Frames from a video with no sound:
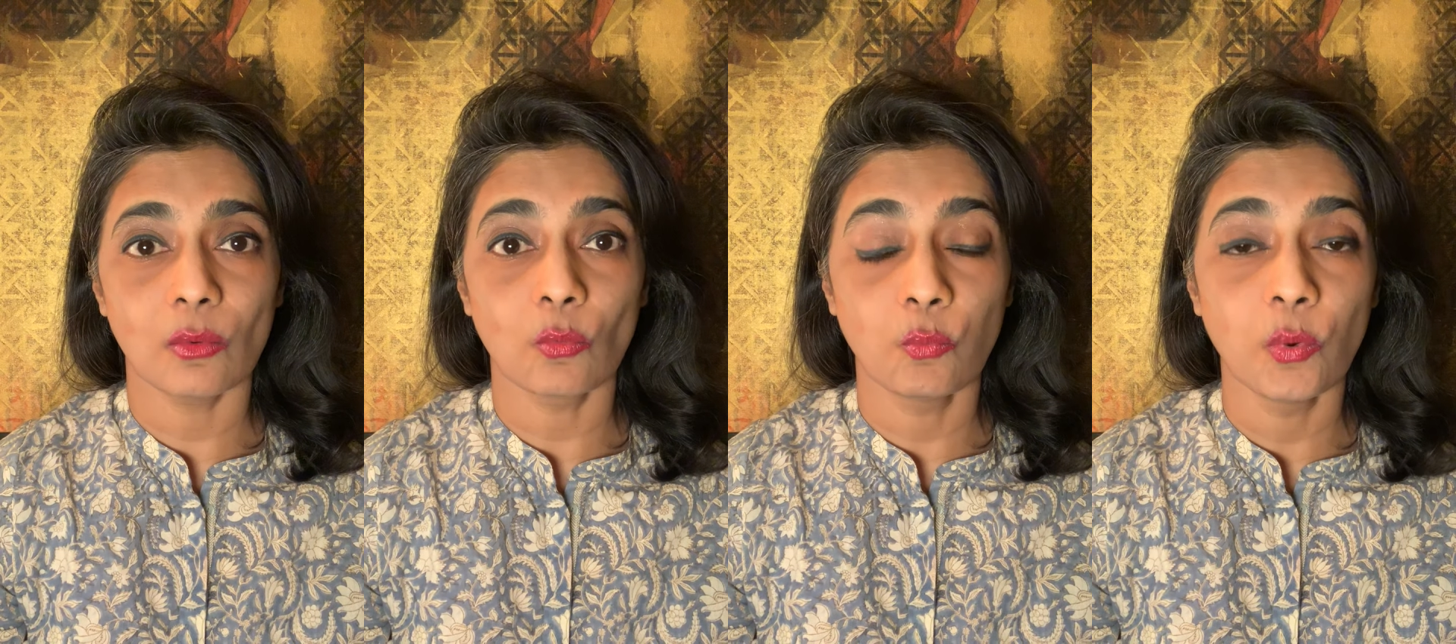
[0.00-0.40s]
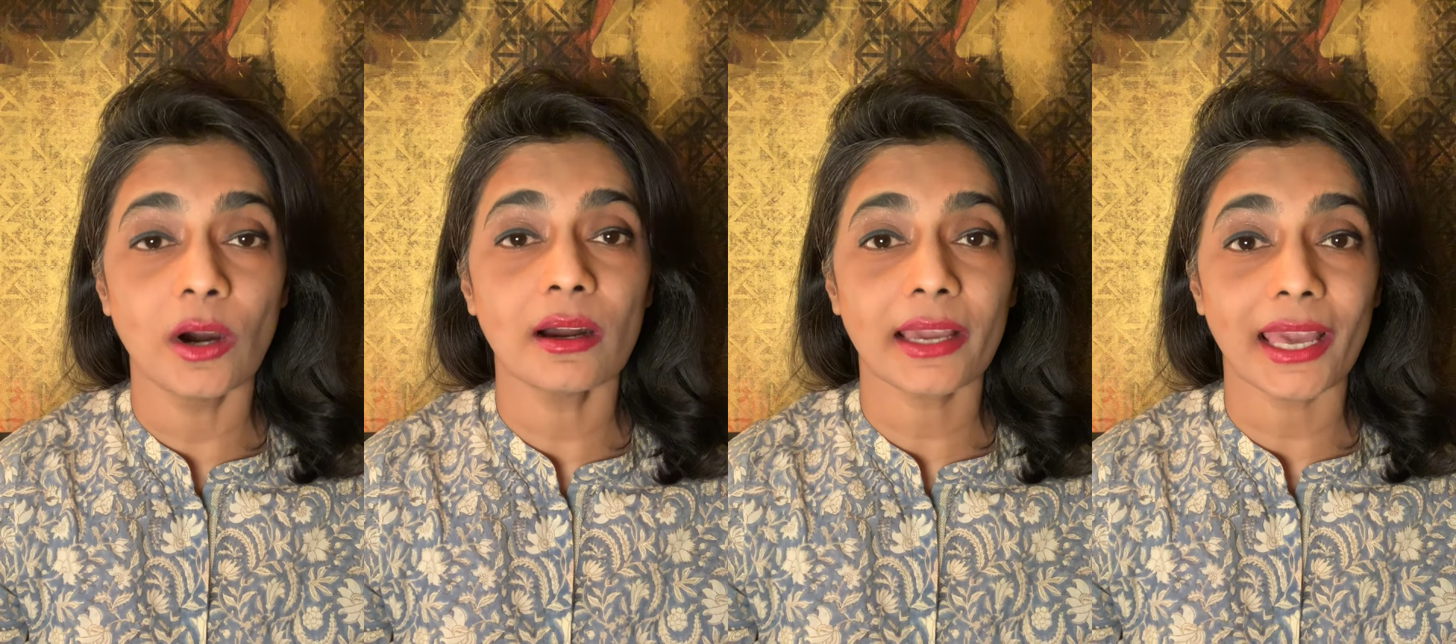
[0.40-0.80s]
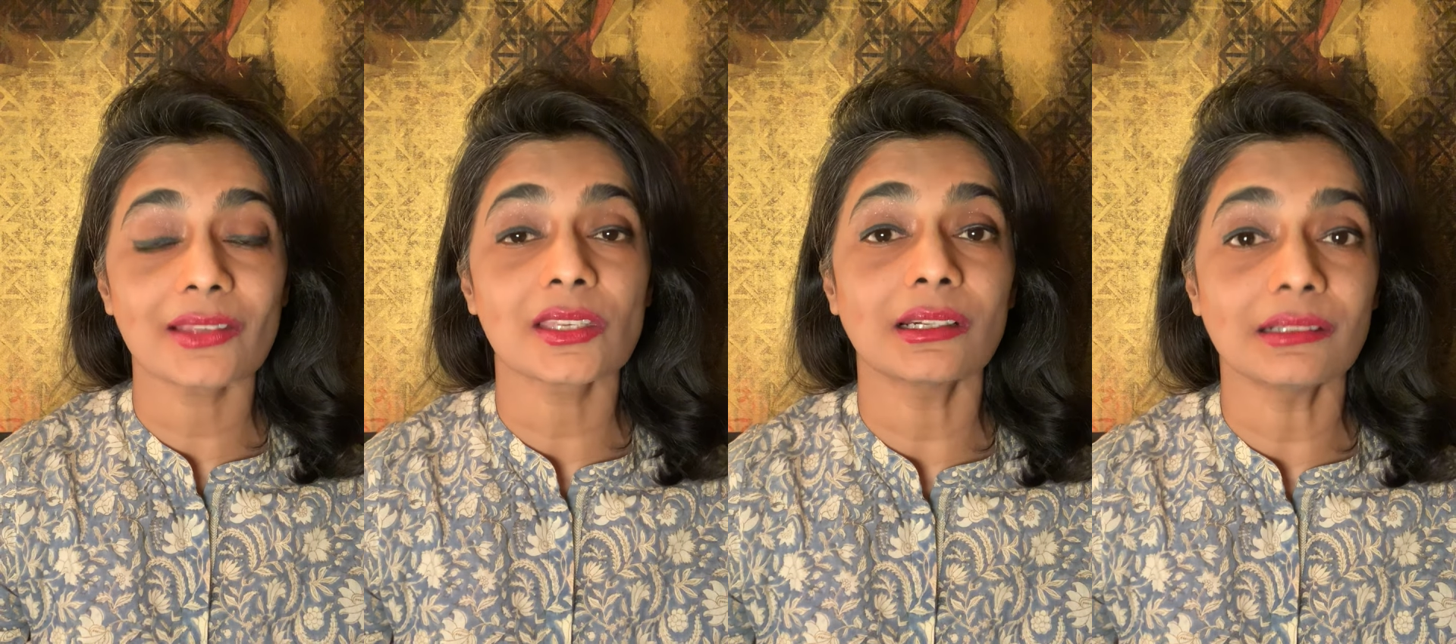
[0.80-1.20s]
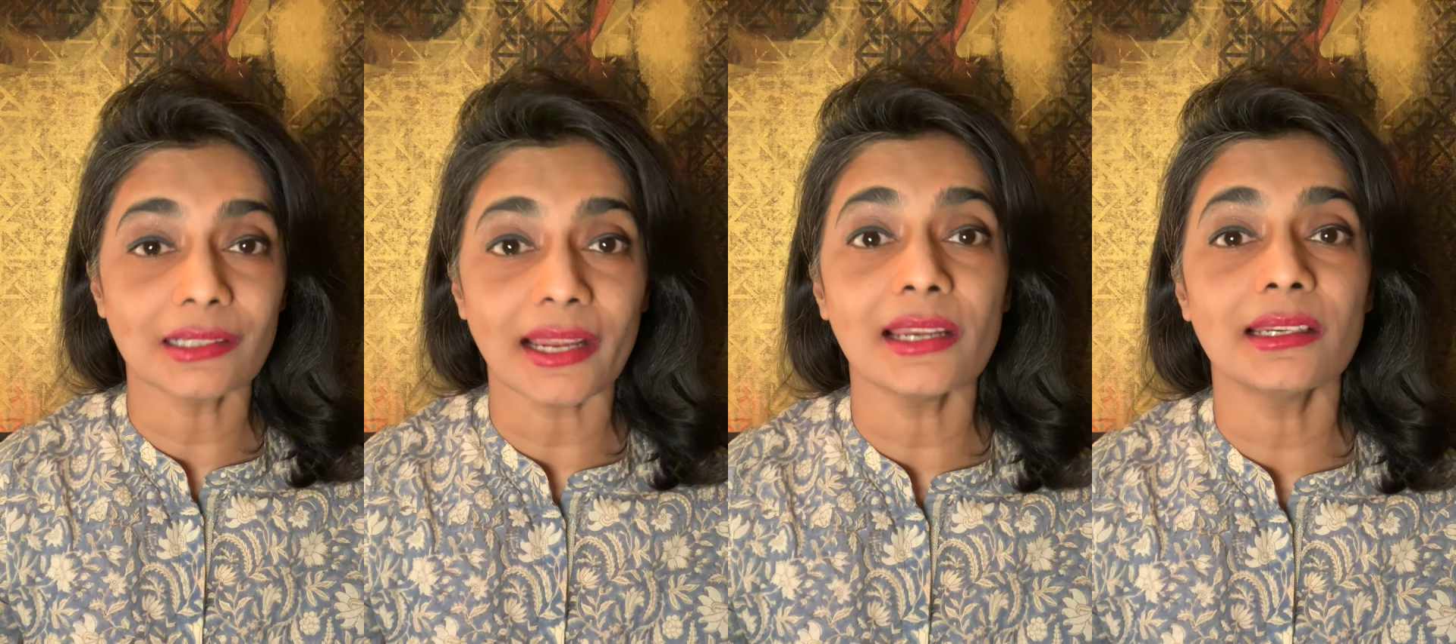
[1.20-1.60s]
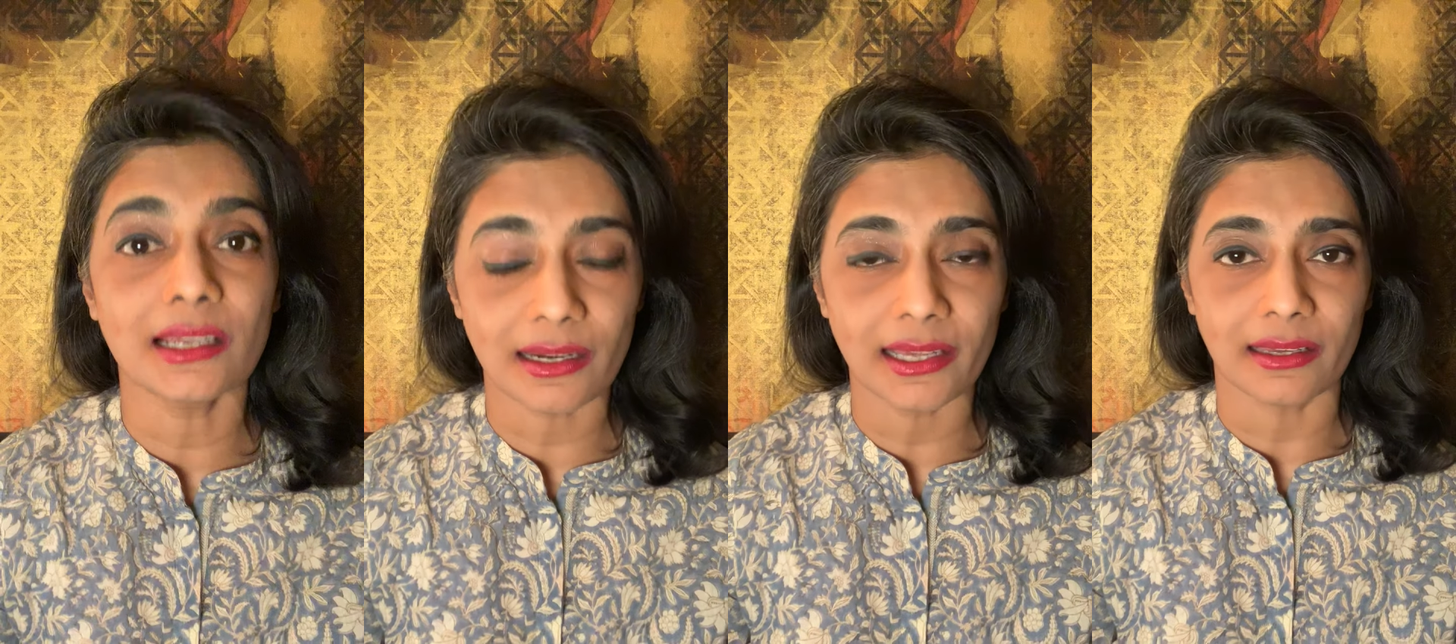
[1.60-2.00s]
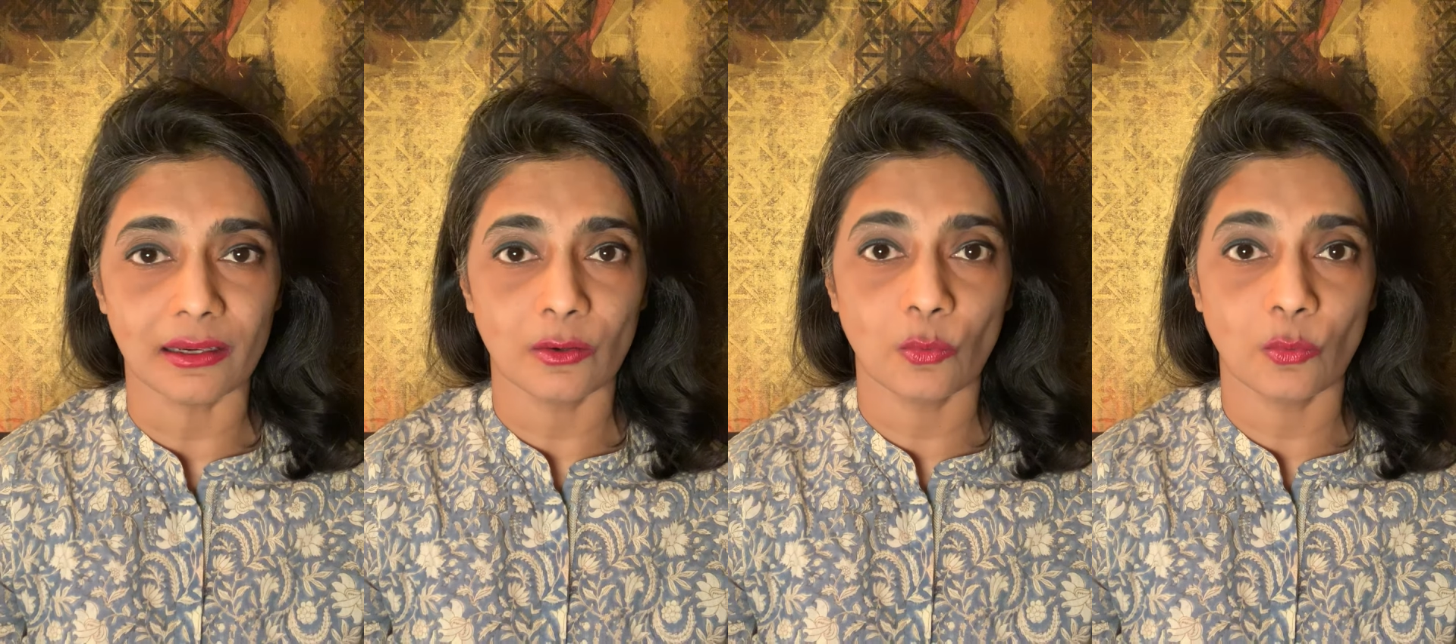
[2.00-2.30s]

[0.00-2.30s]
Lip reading: work as a tight clique